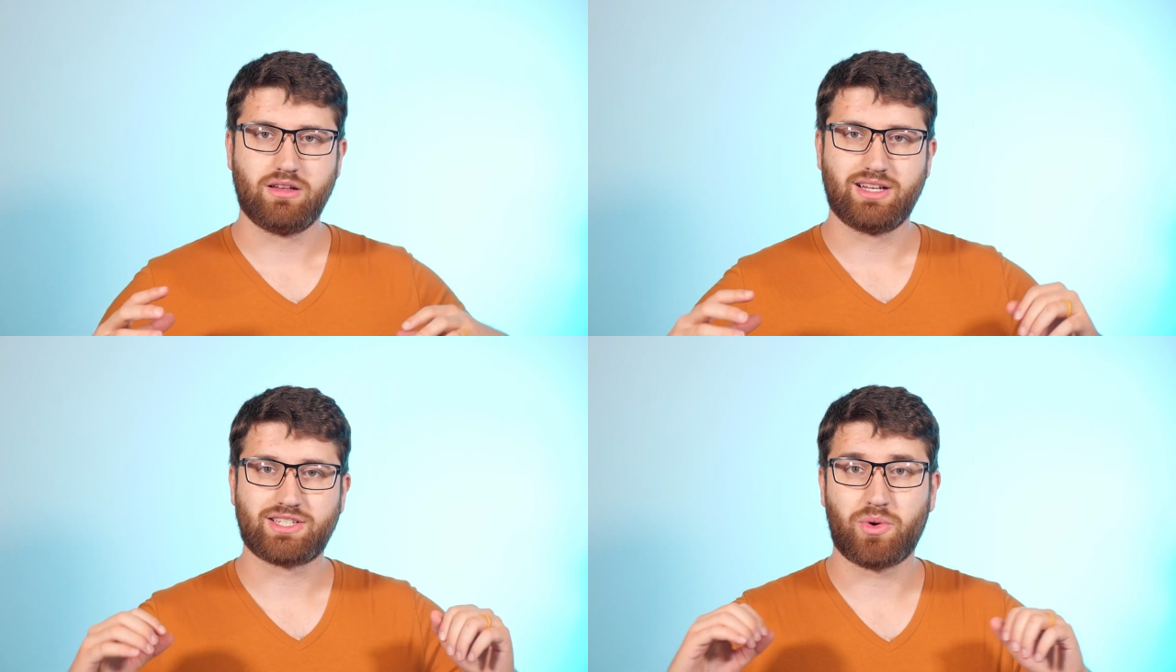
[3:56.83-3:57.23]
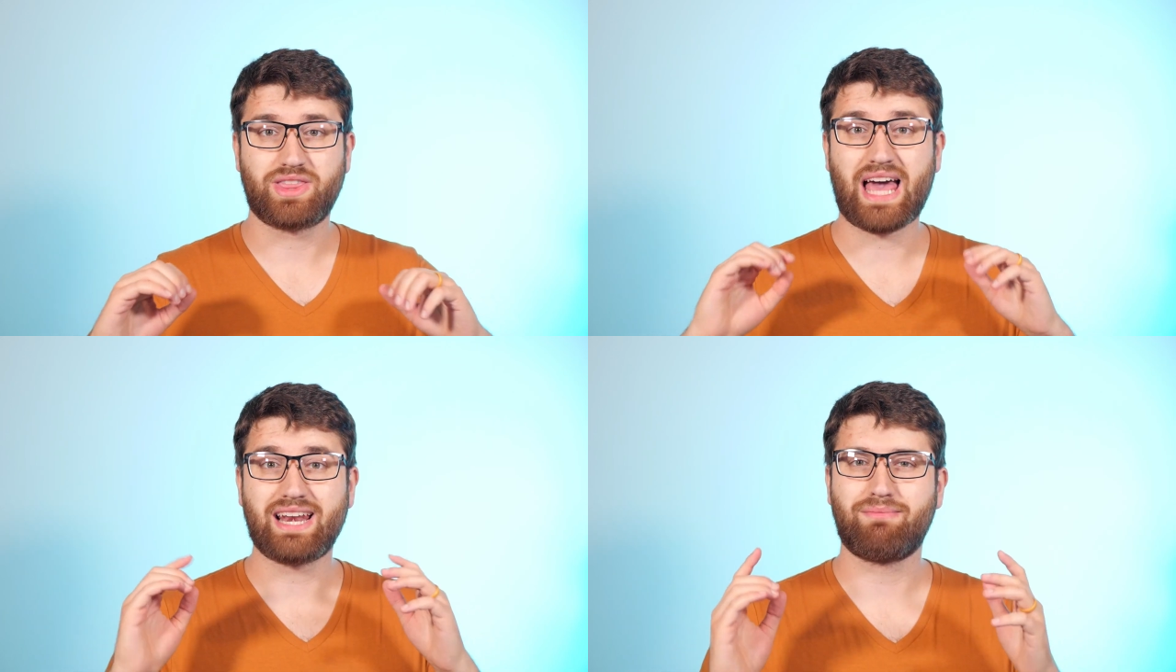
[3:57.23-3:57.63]
So with
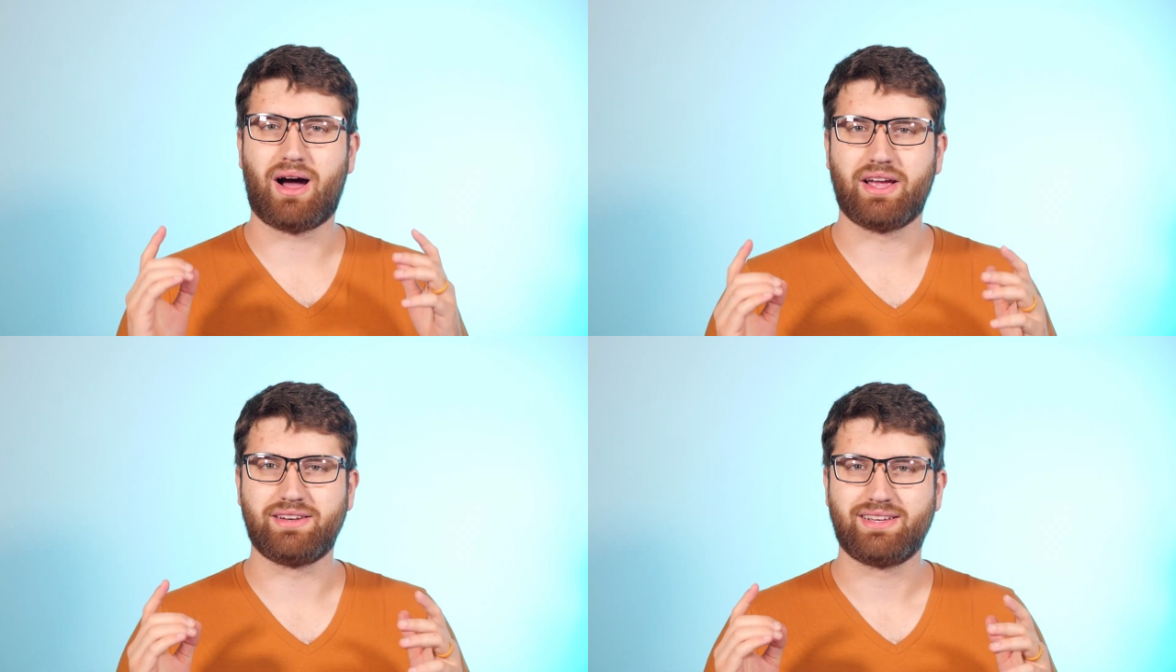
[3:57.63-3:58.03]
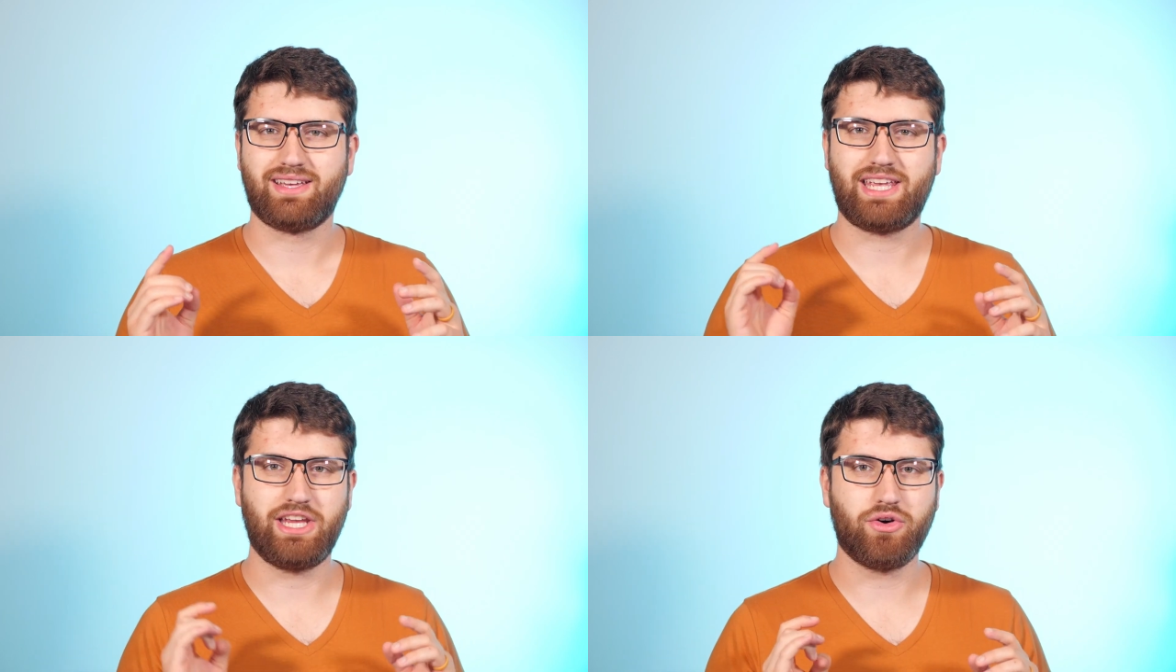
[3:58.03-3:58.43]
that in mind,
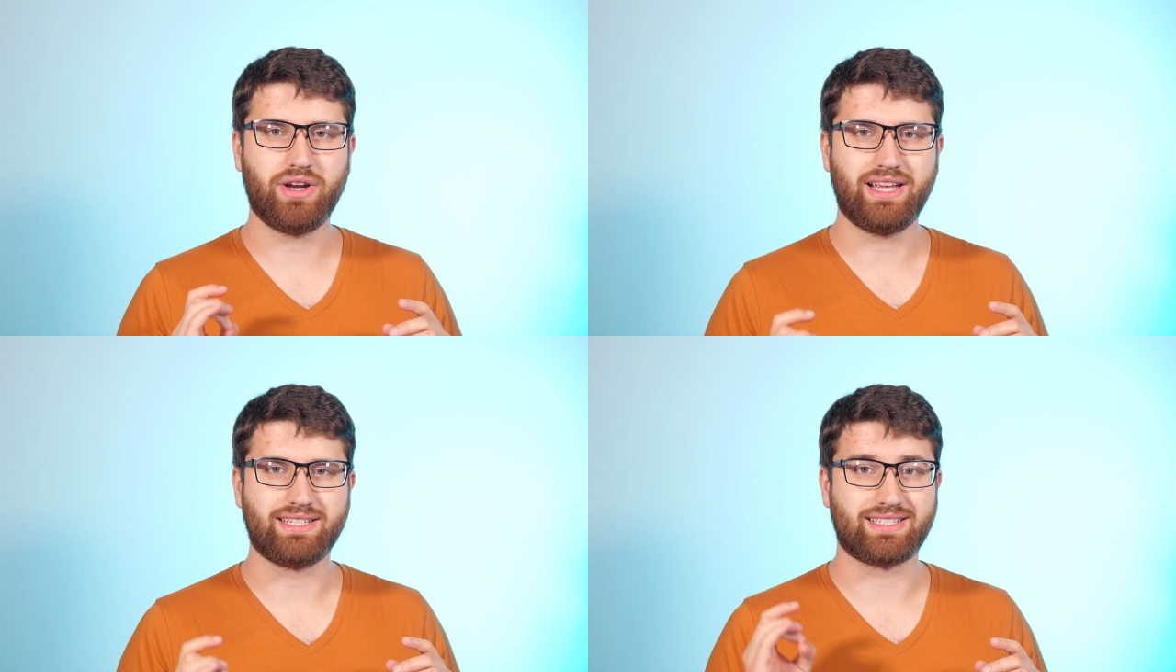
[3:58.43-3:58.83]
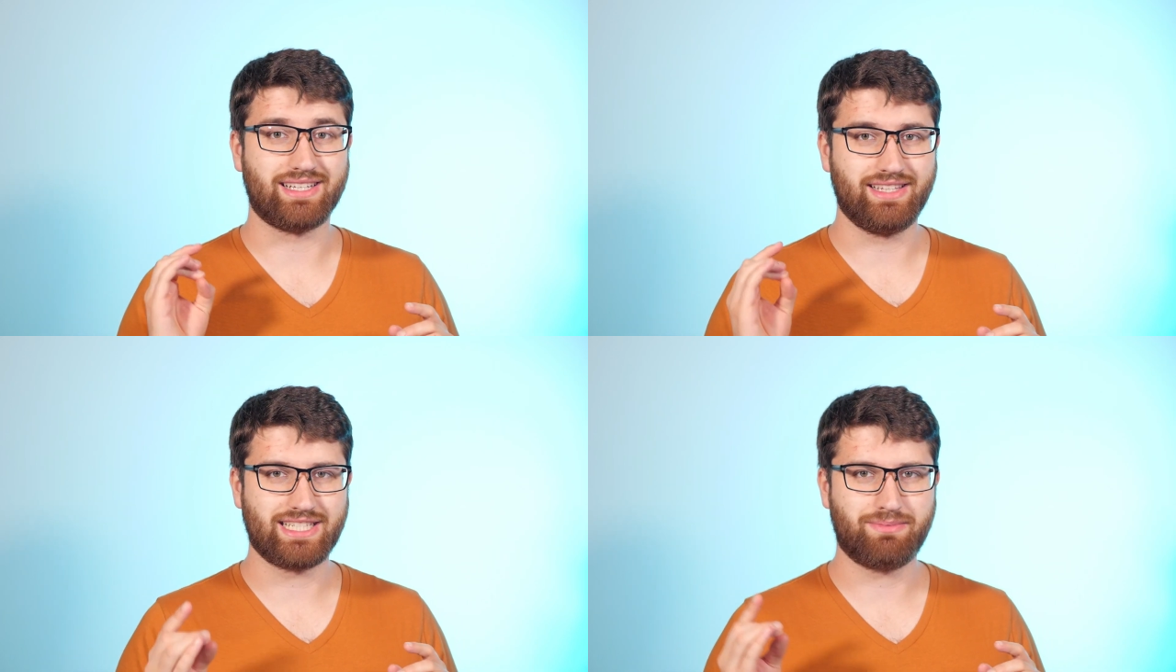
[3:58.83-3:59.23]
here is
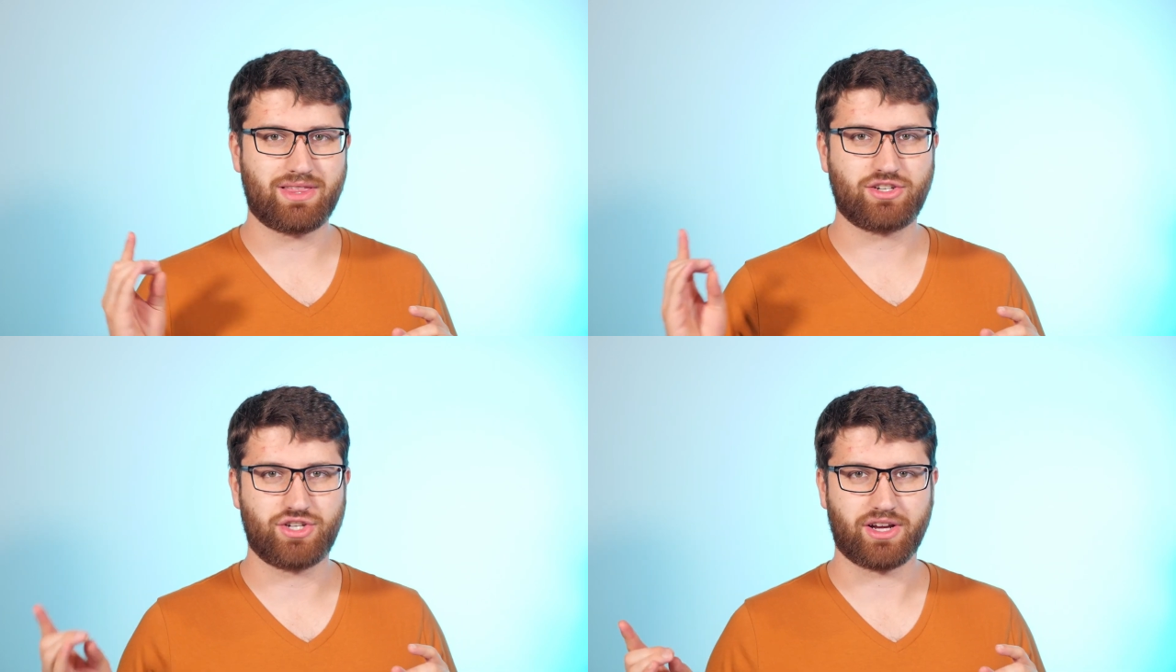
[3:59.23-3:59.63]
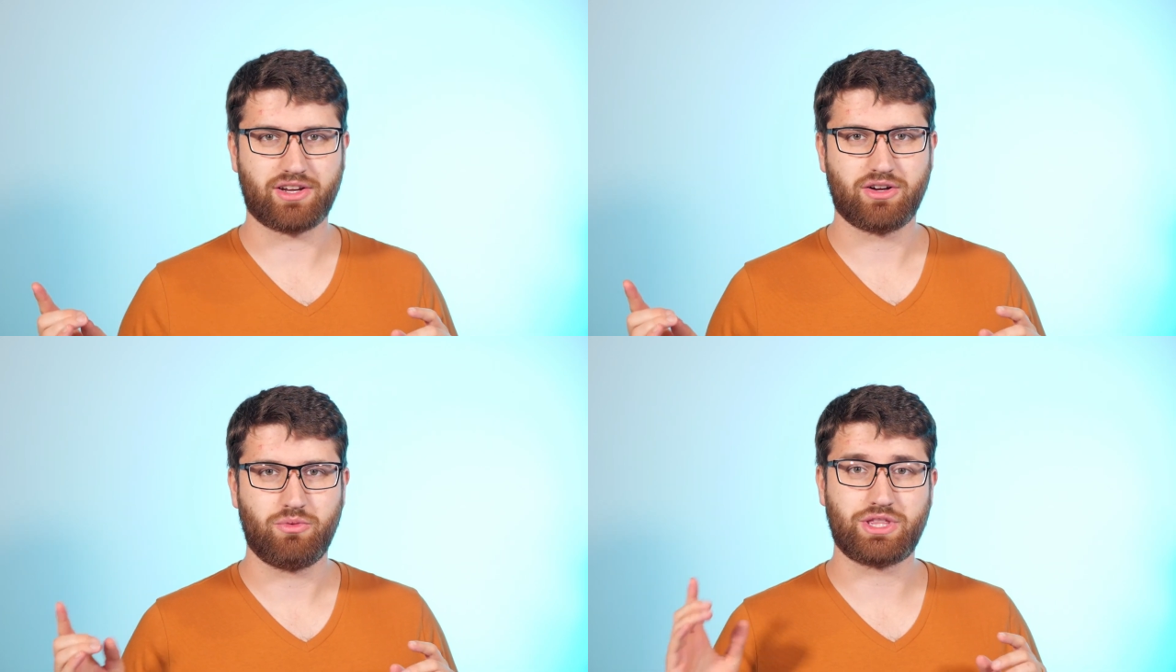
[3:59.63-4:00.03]
Elizabeth Chick
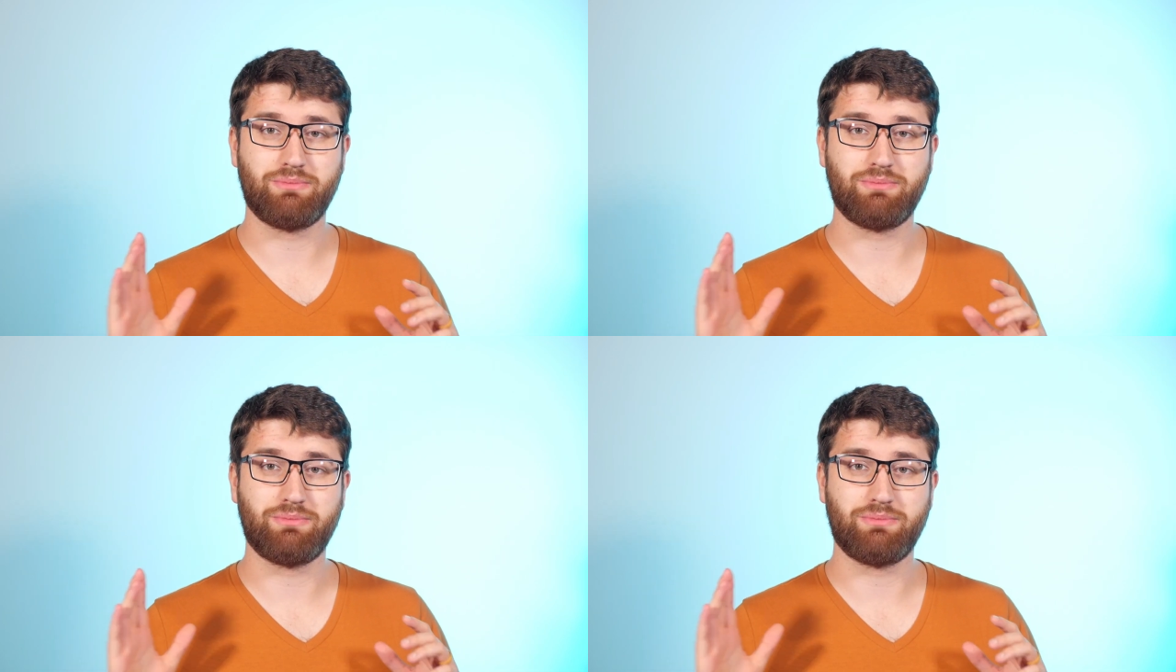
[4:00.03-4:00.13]
with the